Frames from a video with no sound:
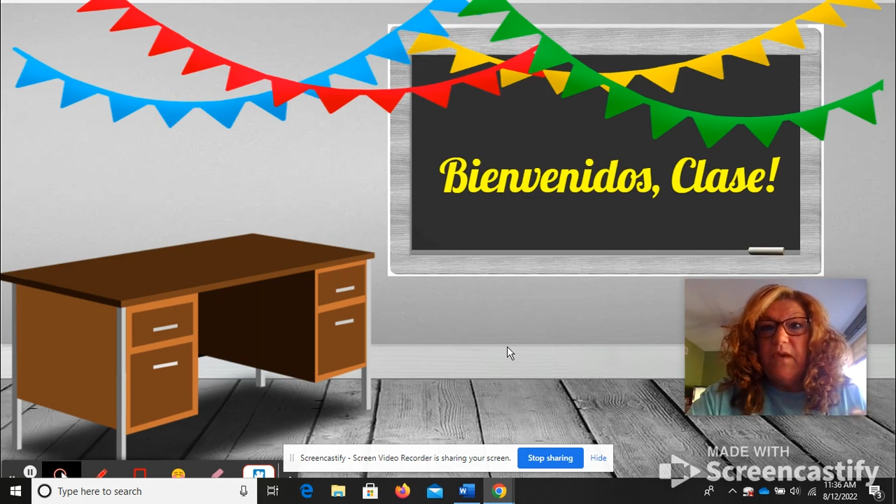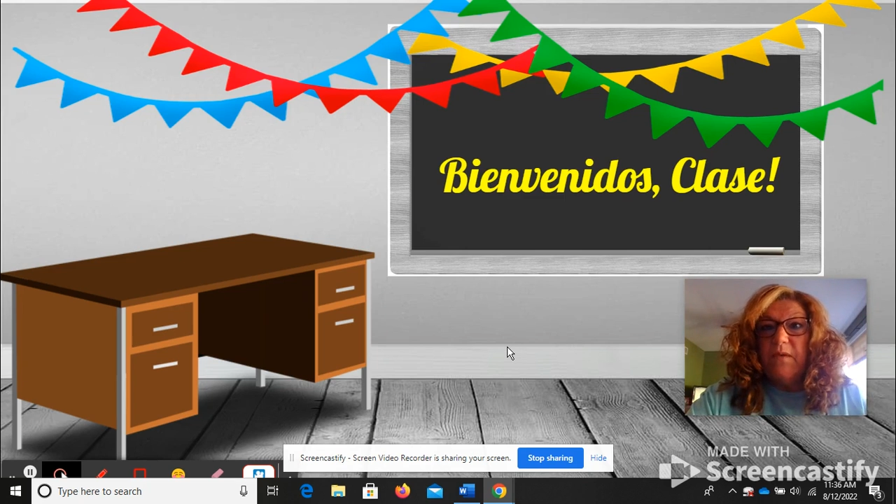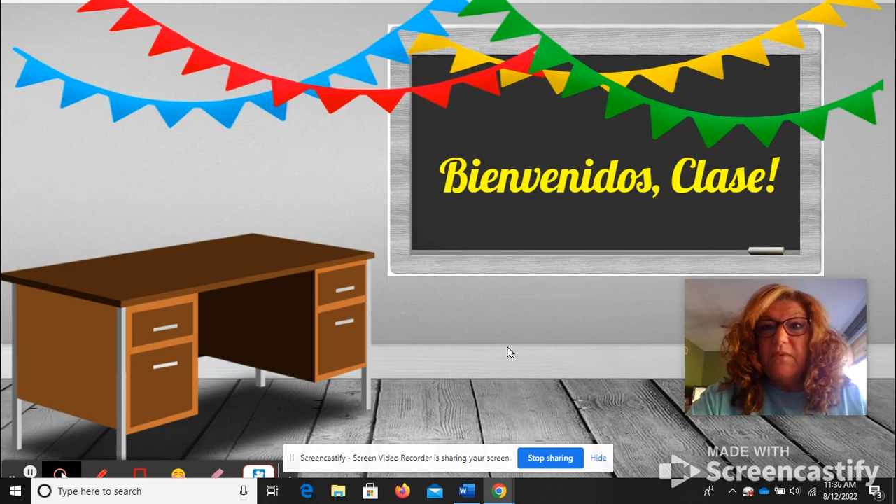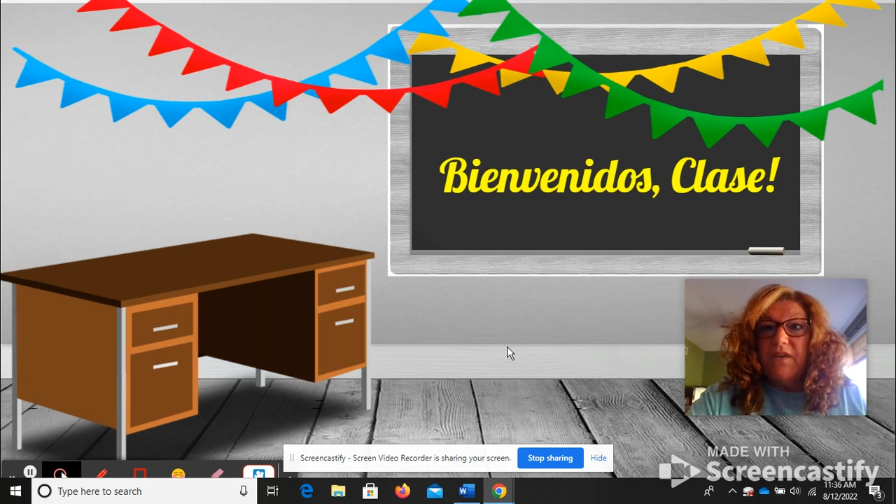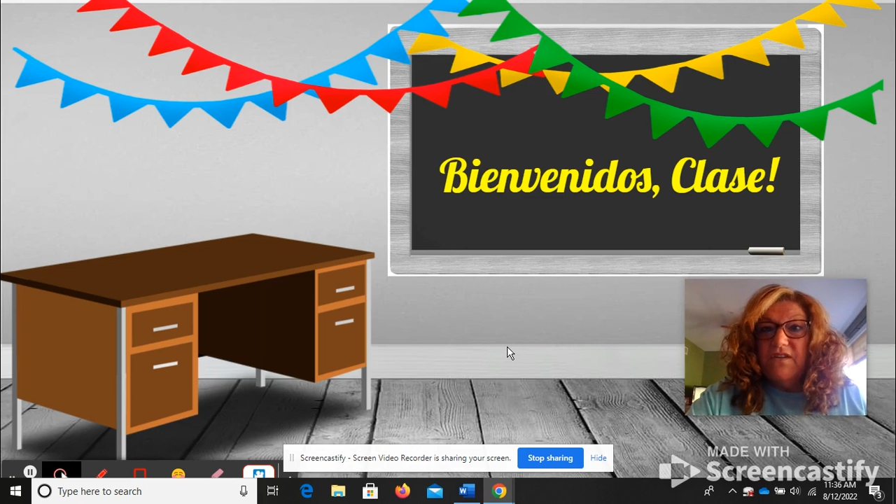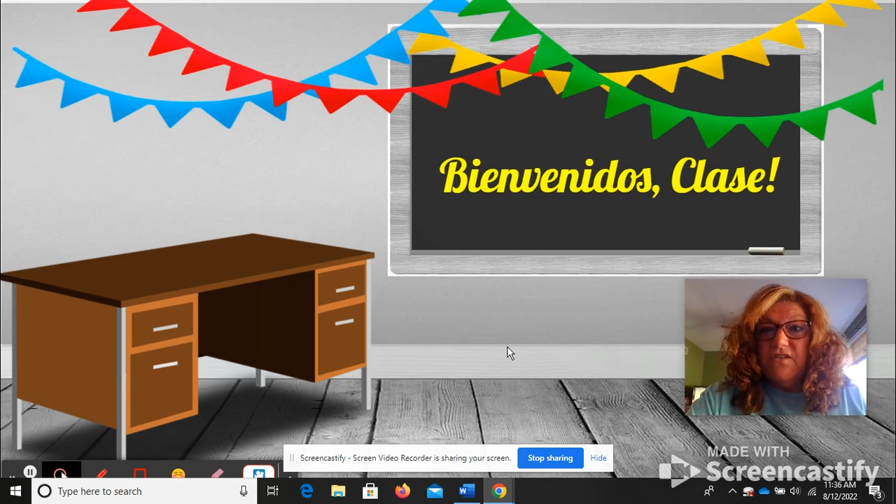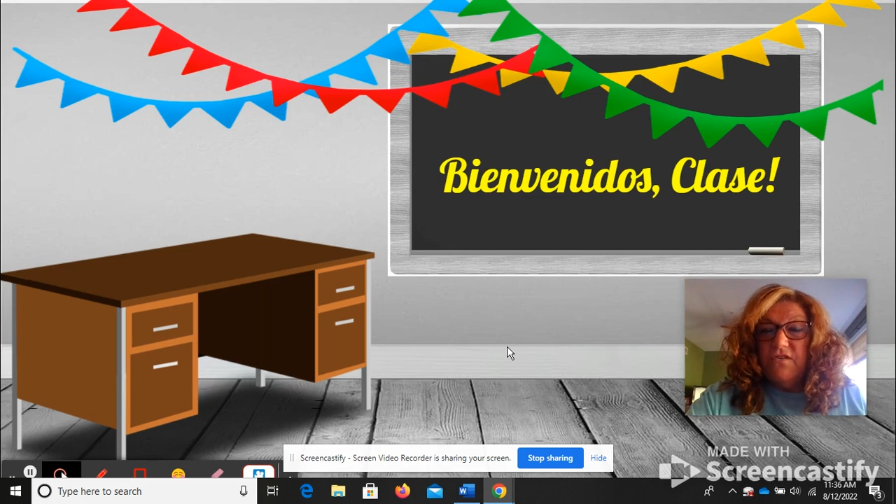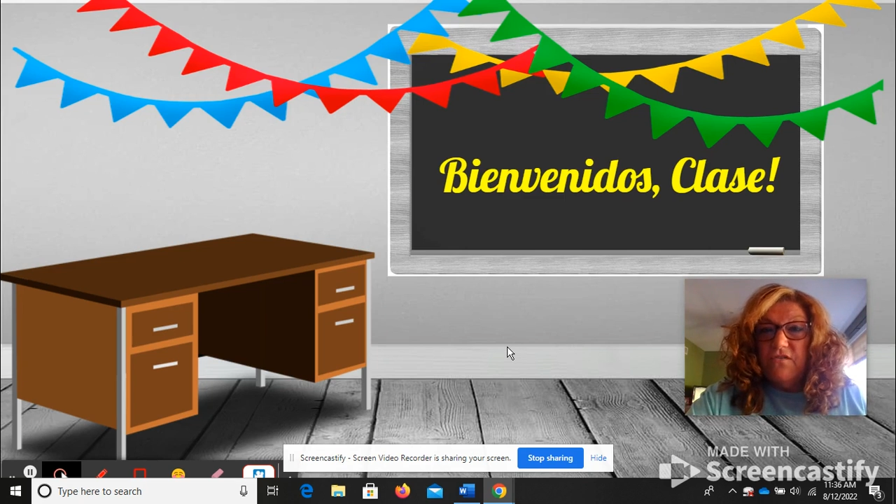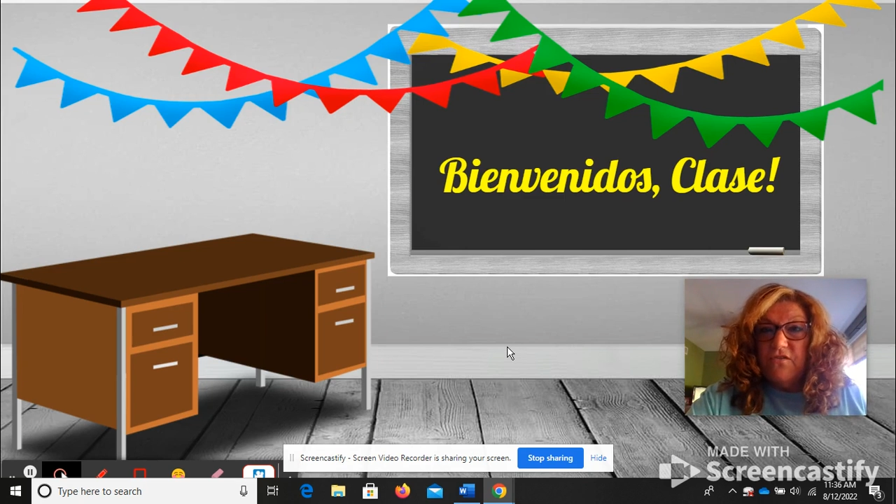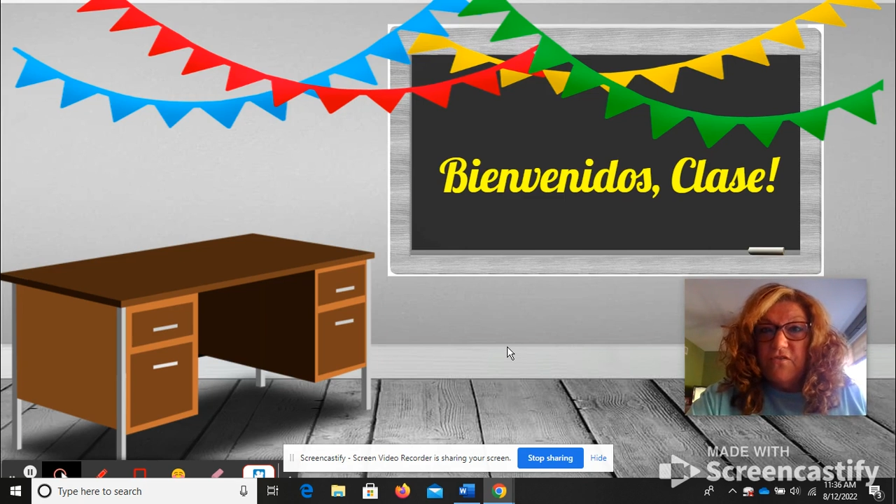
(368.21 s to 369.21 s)
be able to
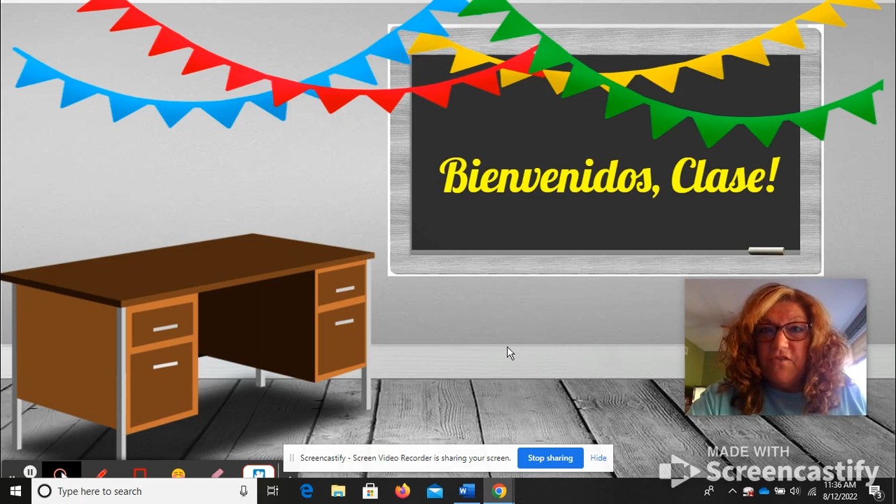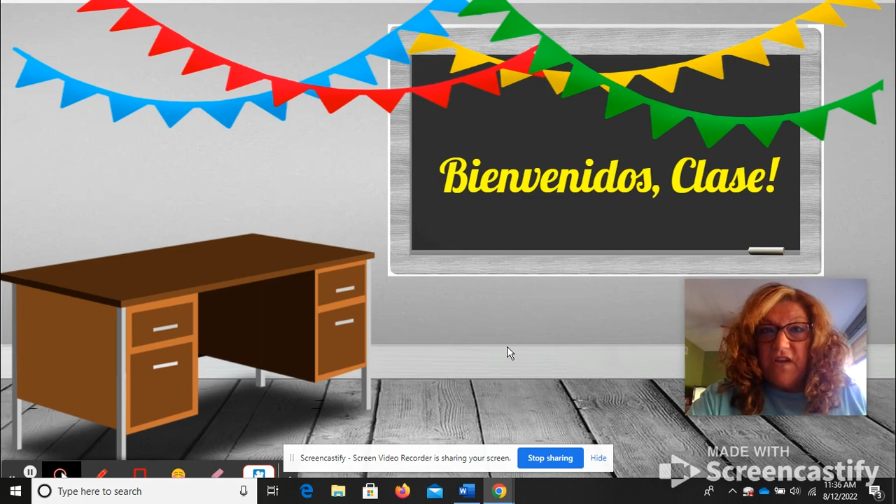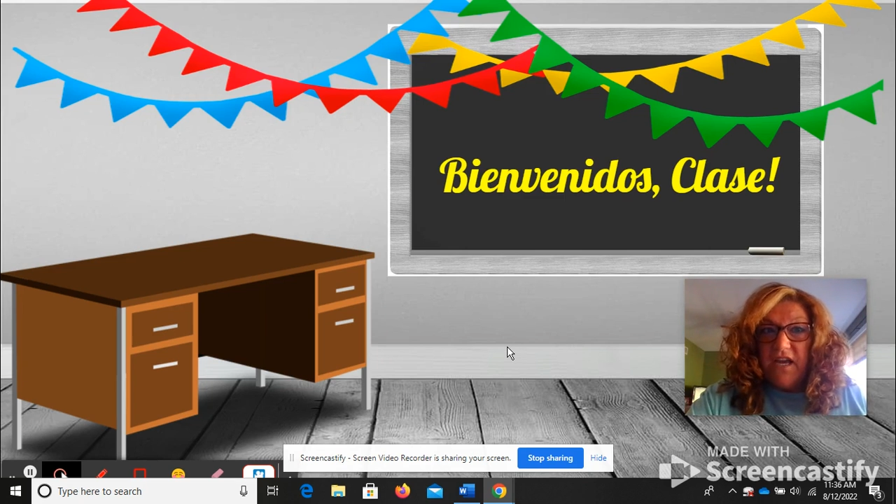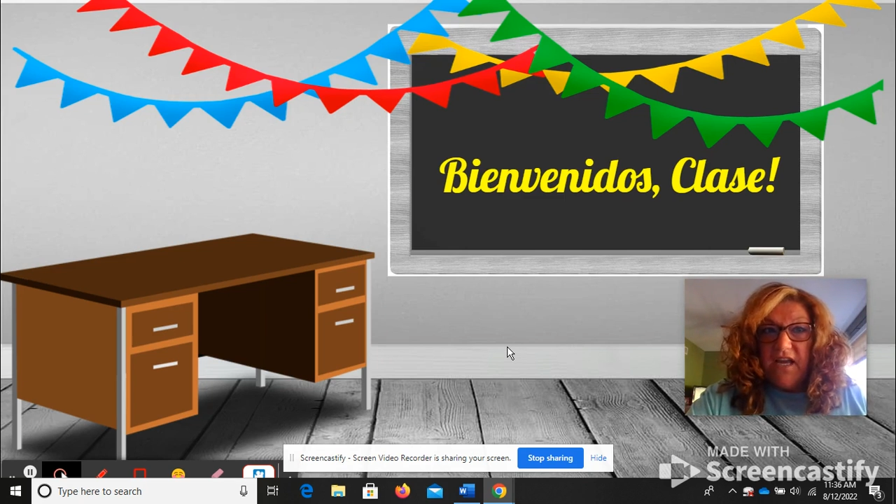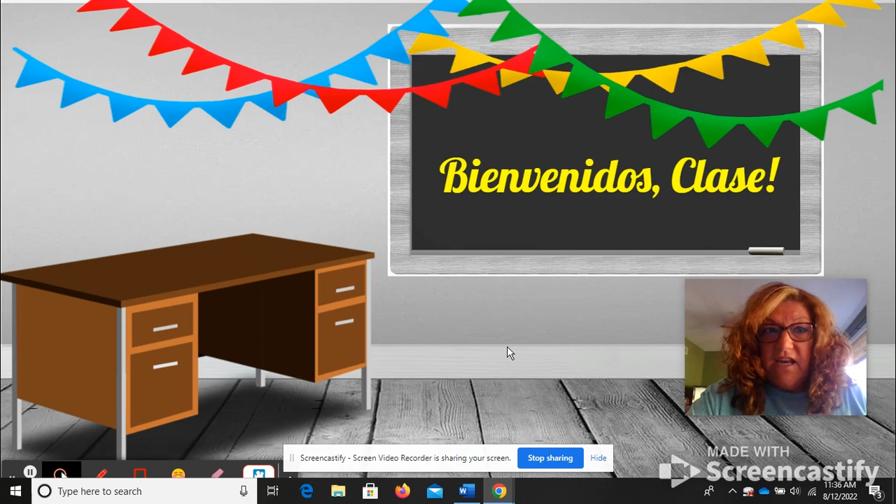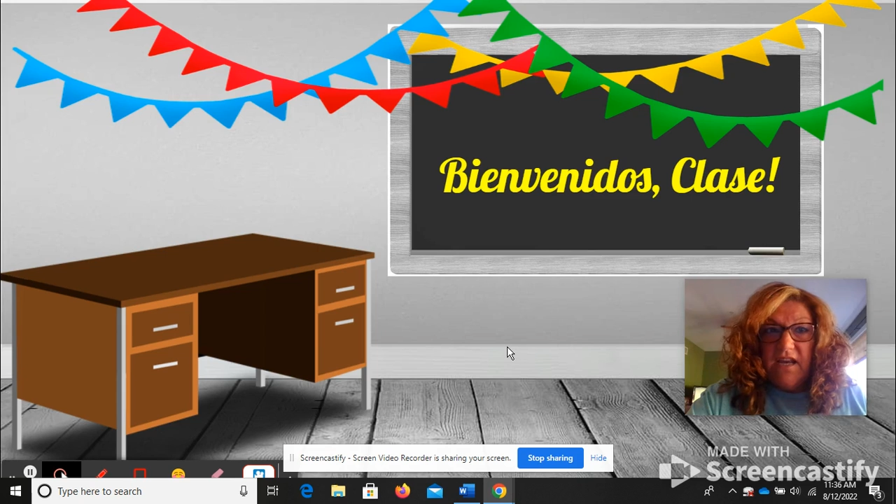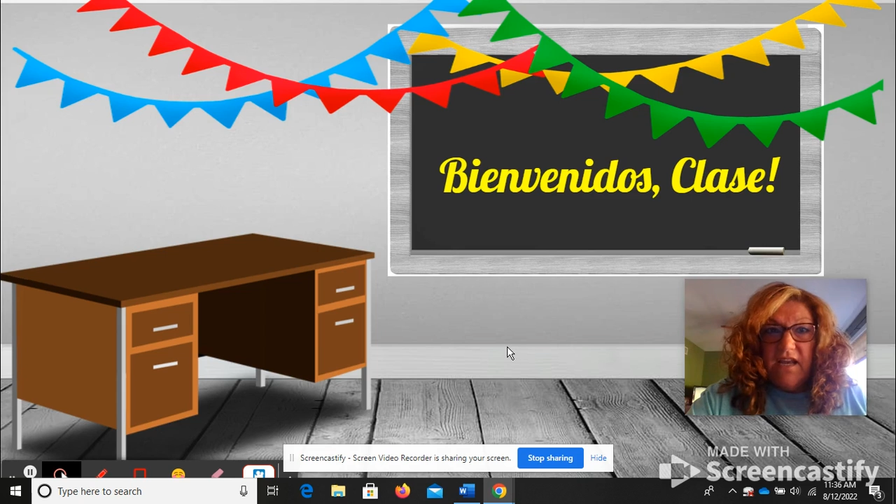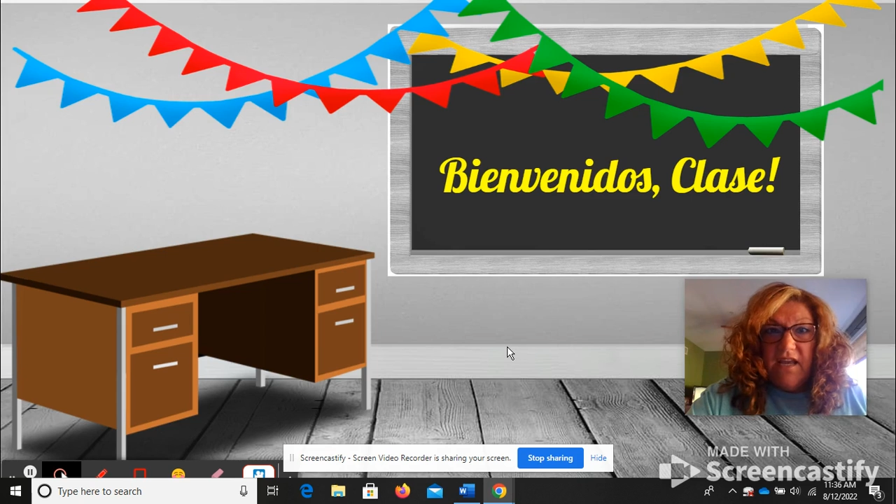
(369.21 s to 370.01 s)
continue to create